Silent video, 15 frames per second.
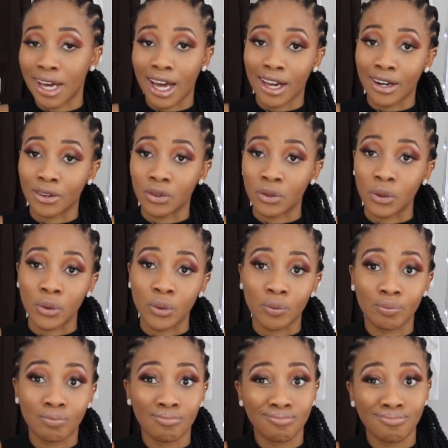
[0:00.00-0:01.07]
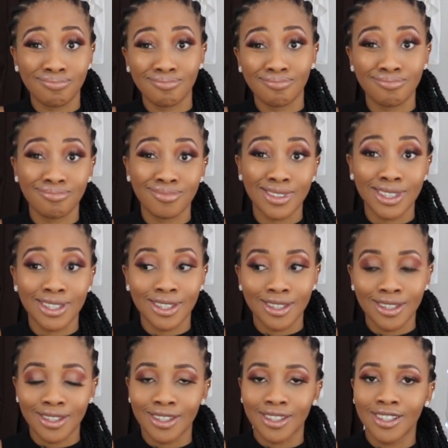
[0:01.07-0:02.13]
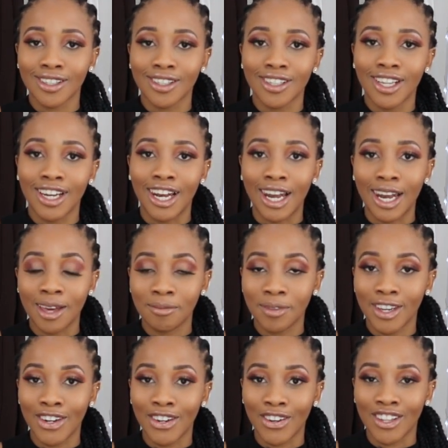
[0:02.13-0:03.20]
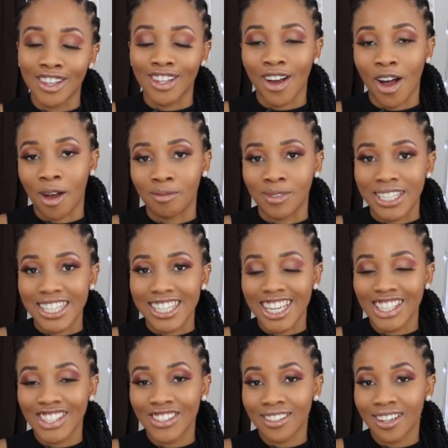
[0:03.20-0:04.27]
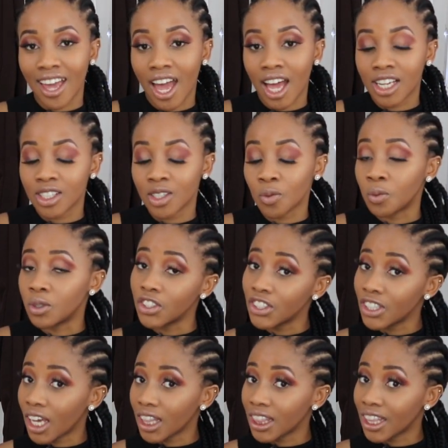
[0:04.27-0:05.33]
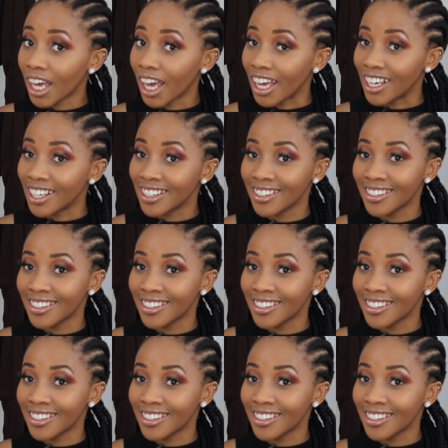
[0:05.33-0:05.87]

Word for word: I don't know. Let me know in the comment section and we'll chat there.